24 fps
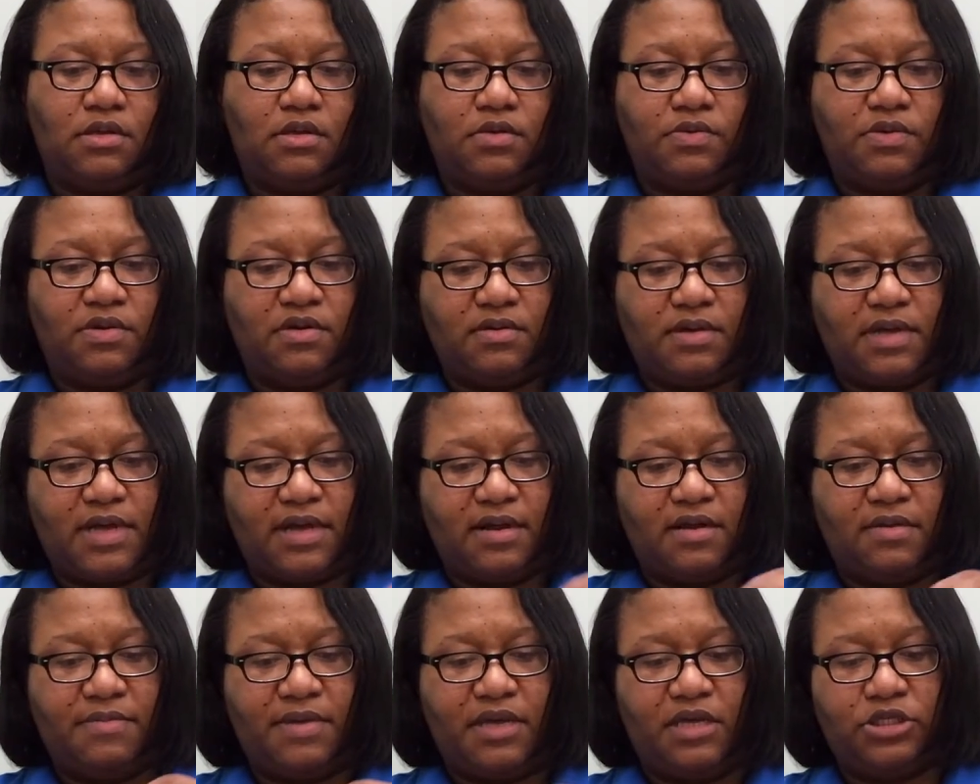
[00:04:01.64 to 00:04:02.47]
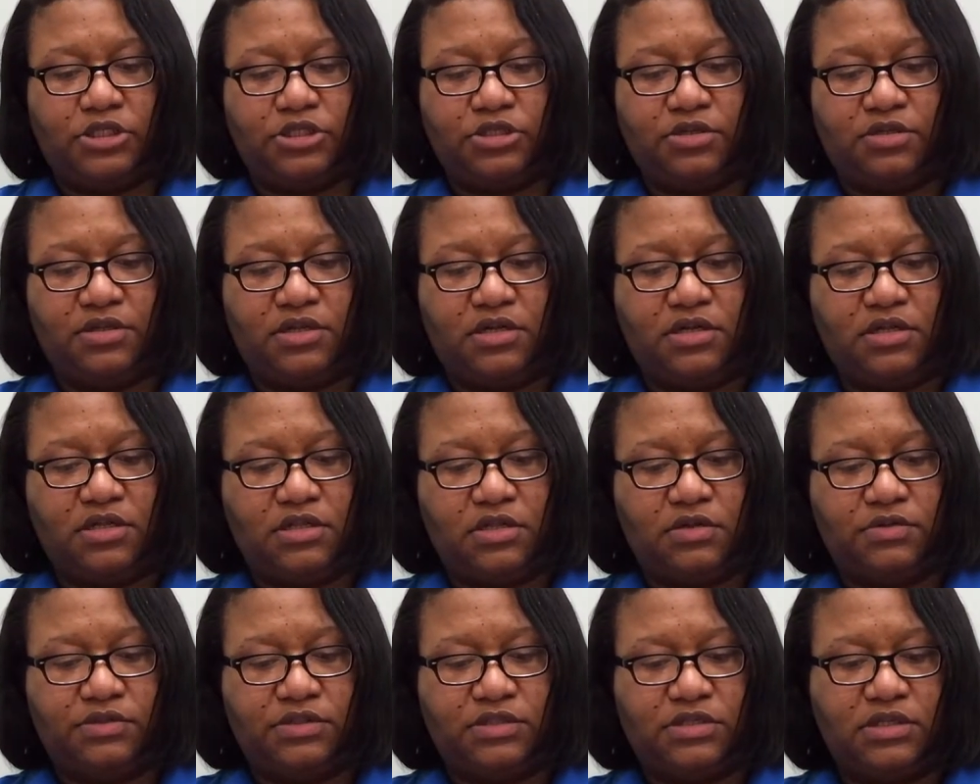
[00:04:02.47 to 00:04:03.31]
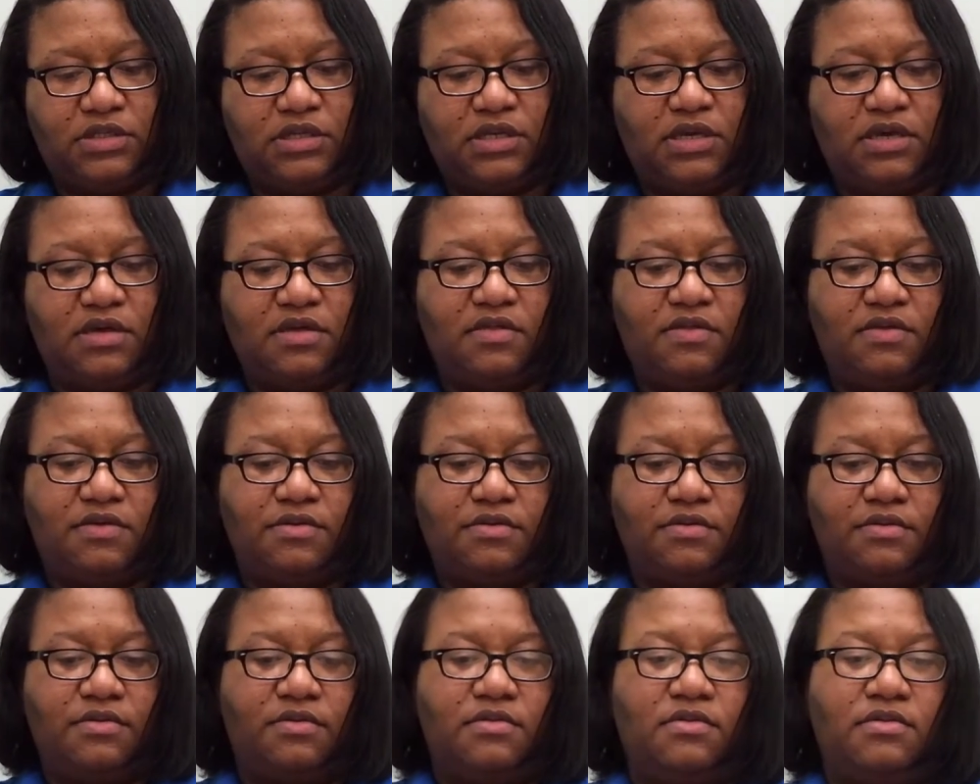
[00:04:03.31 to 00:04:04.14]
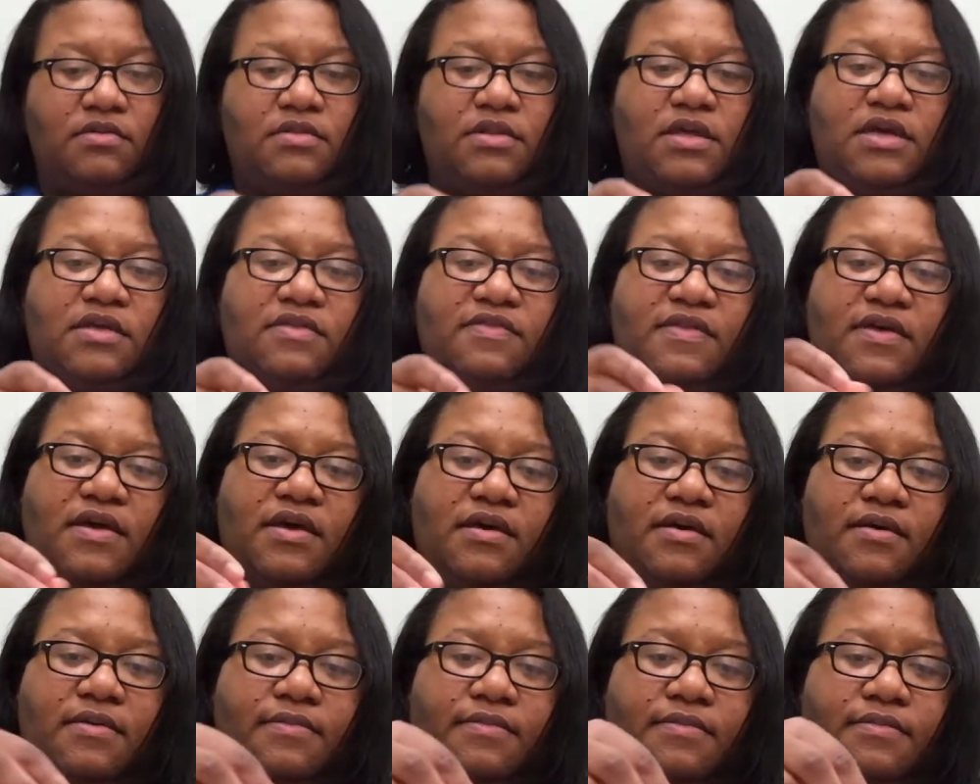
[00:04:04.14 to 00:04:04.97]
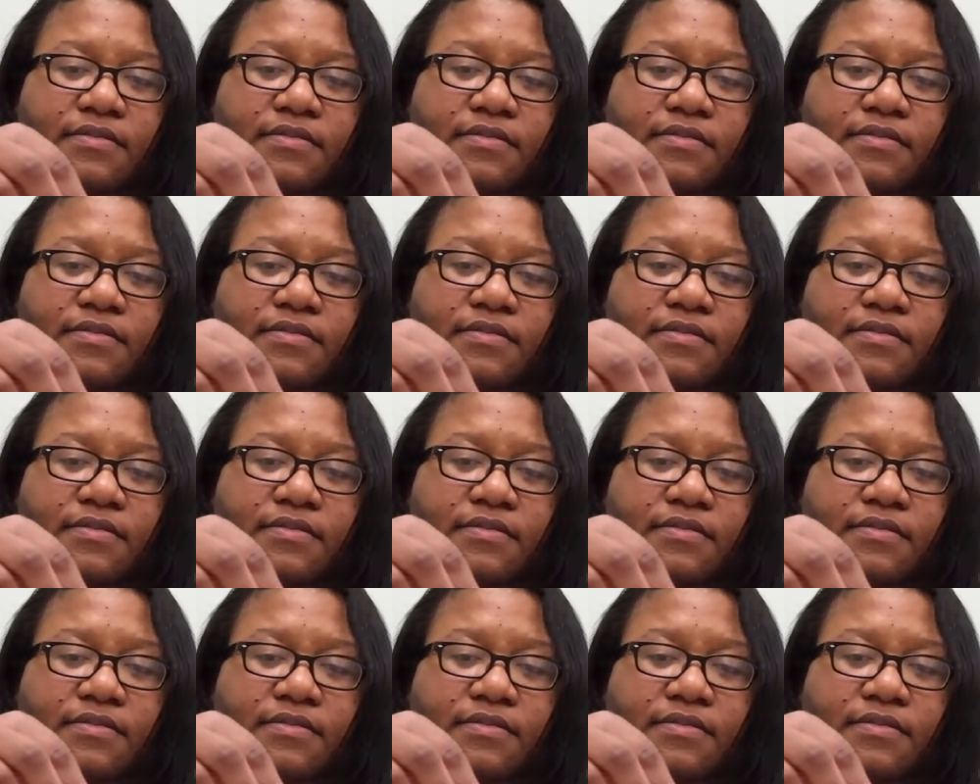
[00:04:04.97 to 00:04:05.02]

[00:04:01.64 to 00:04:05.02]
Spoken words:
you want to kind of make sure they're close together like that.